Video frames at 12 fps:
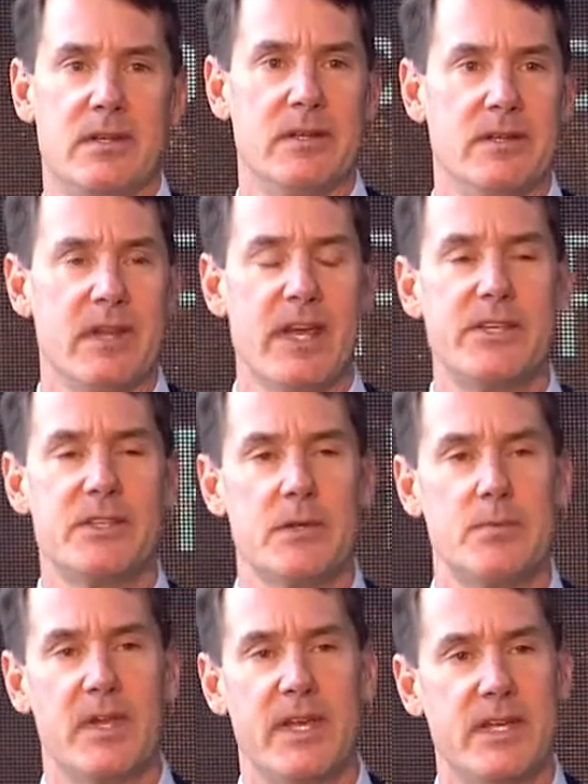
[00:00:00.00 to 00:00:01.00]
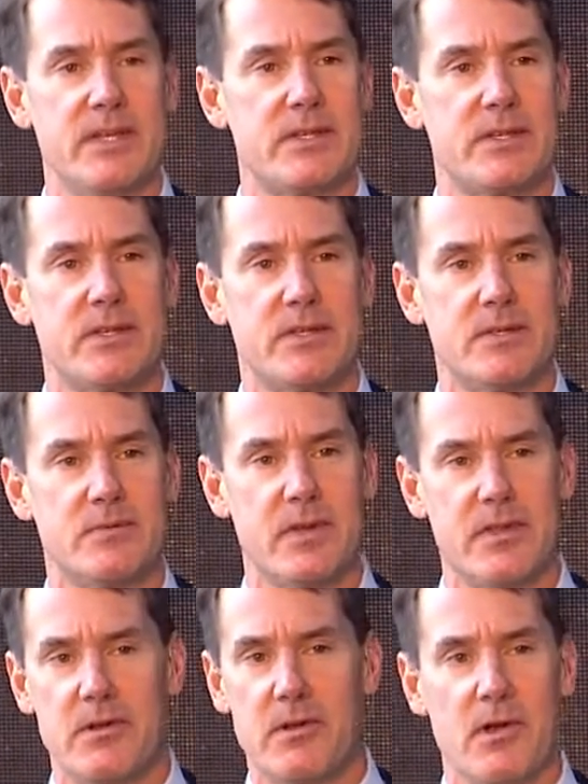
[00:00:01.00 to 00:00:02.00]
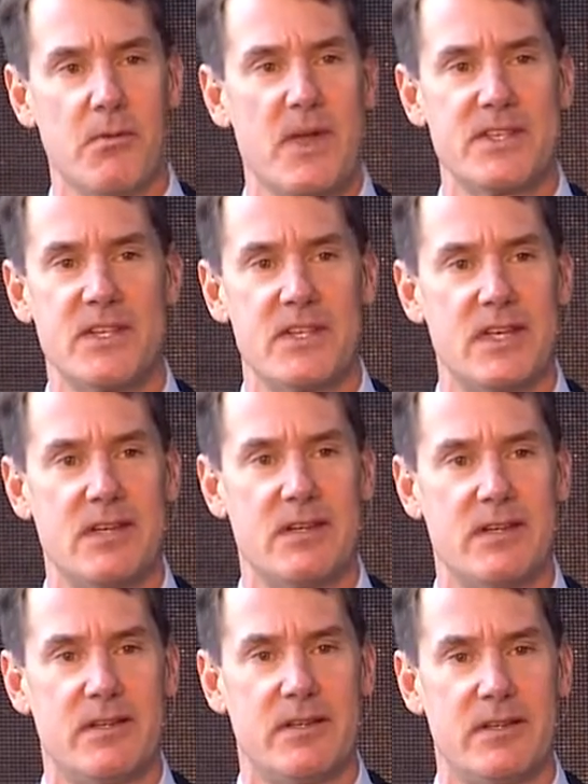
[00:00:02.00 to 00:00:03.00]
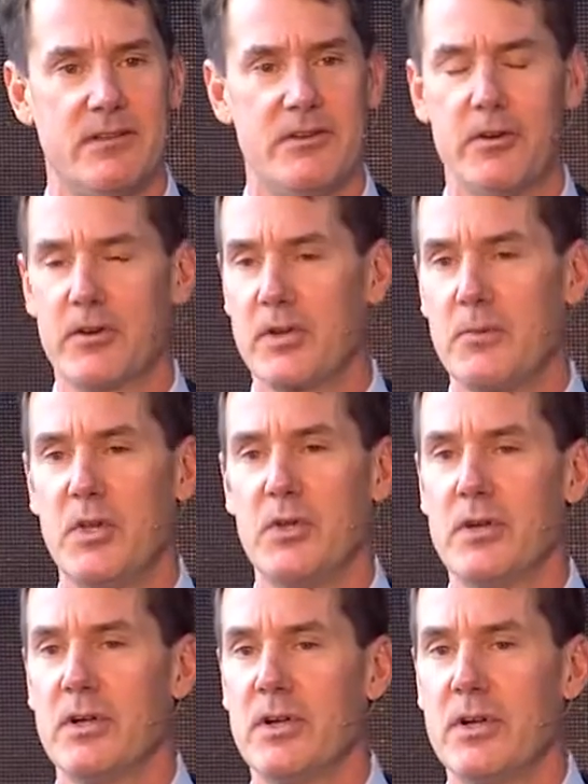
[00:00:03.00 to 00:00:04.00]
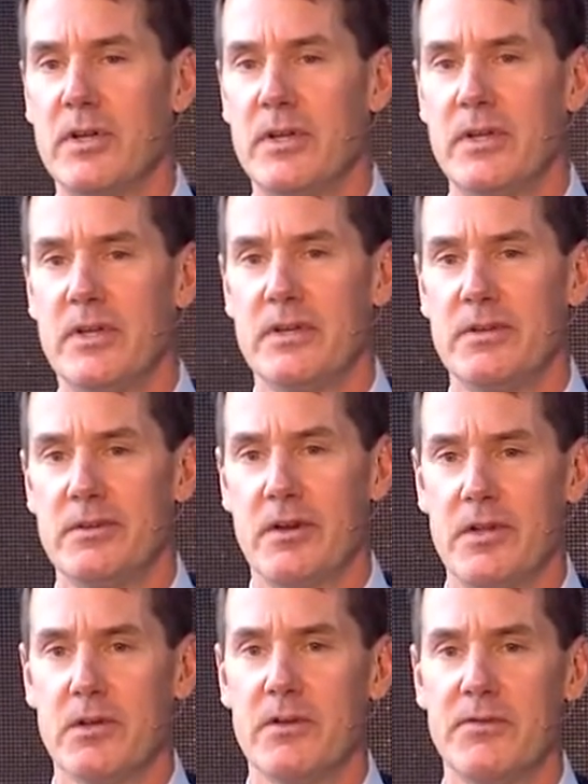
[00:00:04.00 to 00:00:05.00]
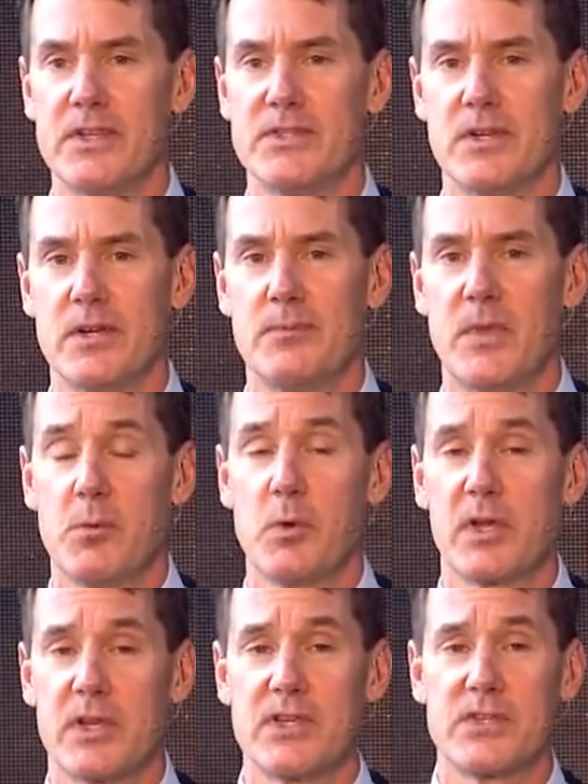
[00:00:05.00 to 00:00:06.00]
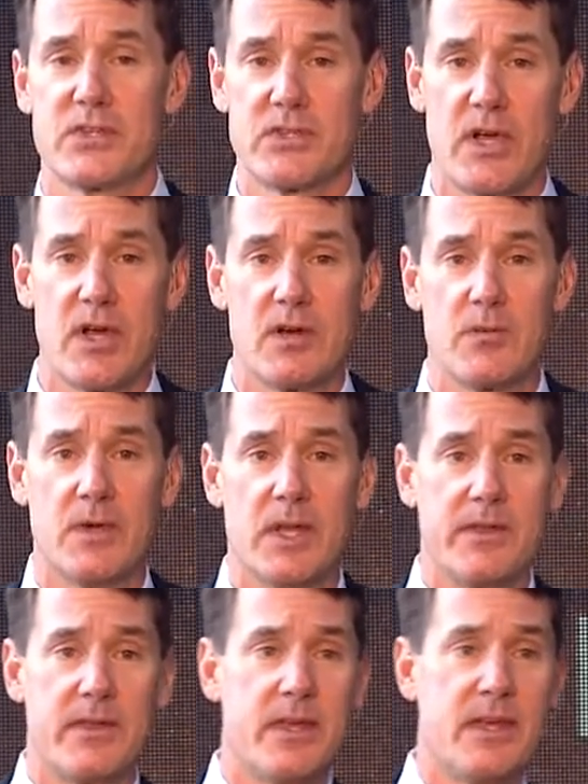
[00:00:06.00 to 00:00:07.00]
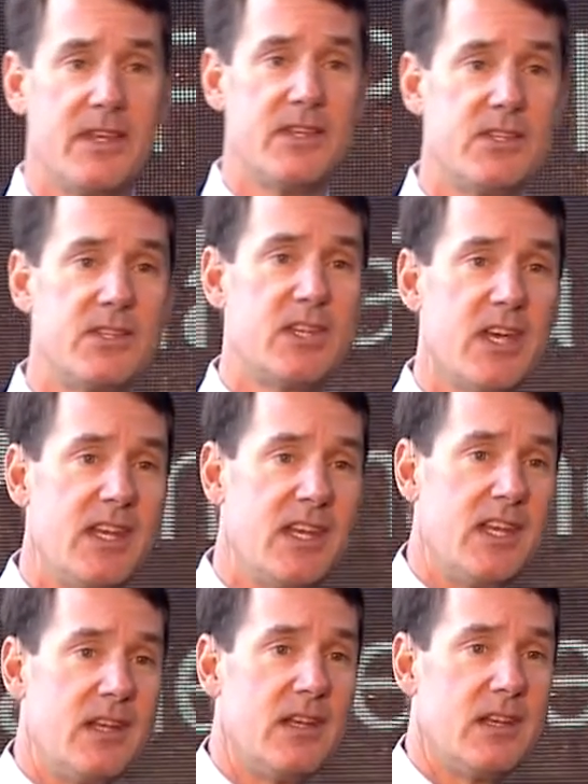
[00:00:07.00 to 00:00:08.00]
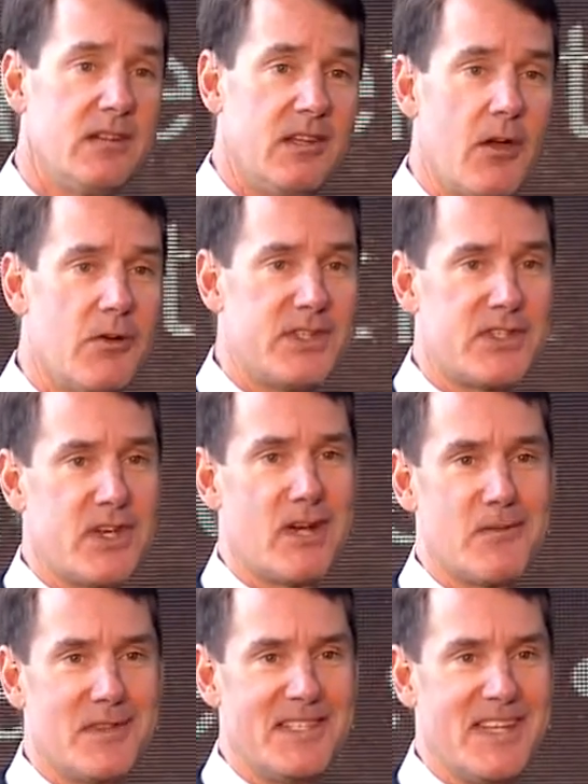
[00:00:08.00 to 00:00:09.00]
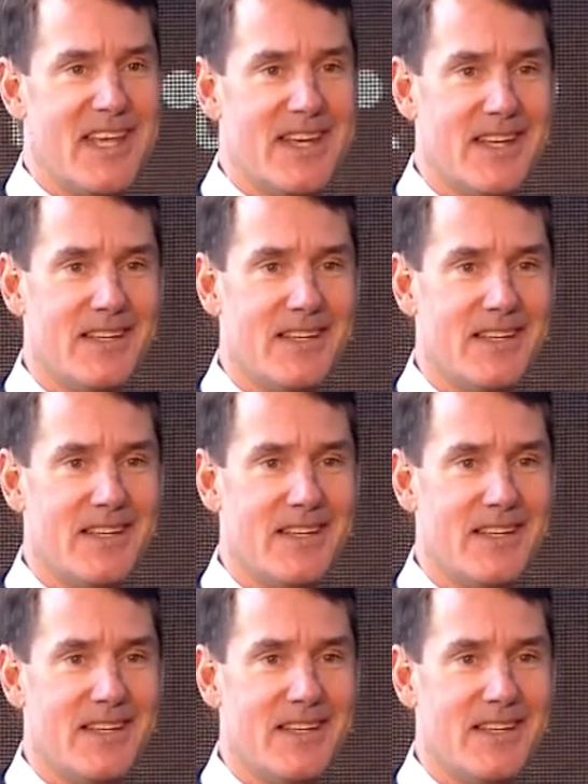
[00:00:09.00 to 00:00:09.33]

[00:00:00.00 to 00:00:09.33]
nicer place, whether you're a resident, you're a commuter, or you're a visitor. And we're going to start with studying. You always start with data.